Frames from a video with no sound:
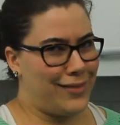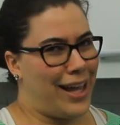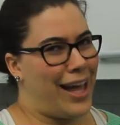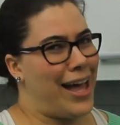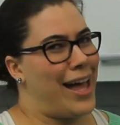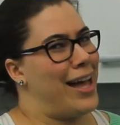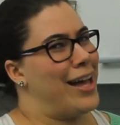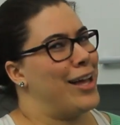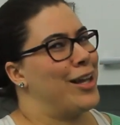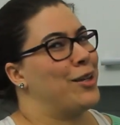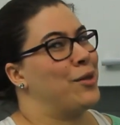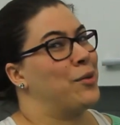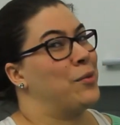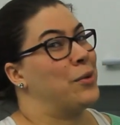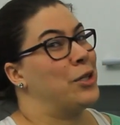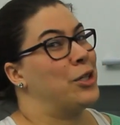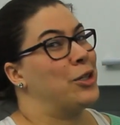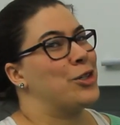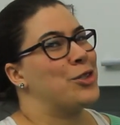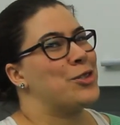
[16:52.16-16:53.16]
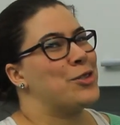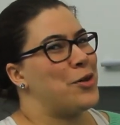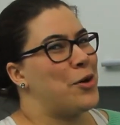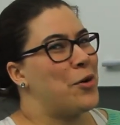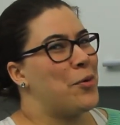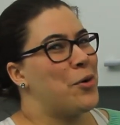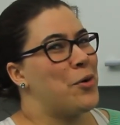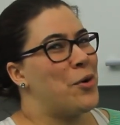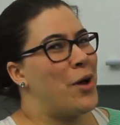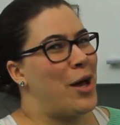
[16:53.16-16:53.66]
and we are
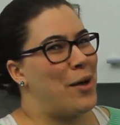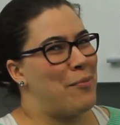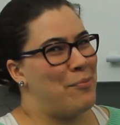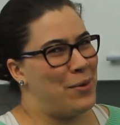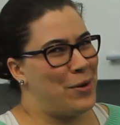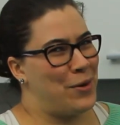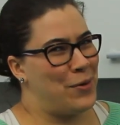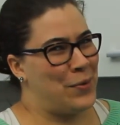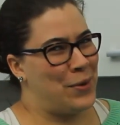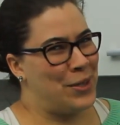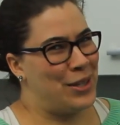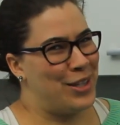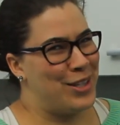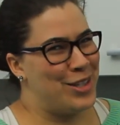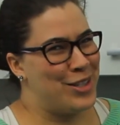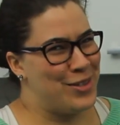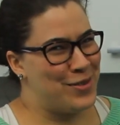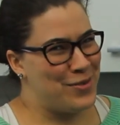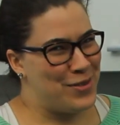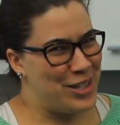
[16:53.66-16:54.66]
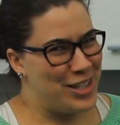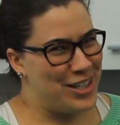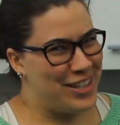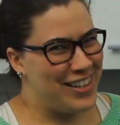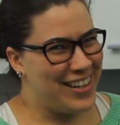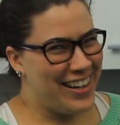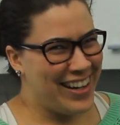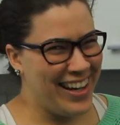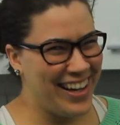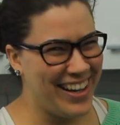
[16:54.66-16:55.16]
so happy with this
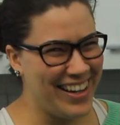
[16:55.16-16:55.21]
one.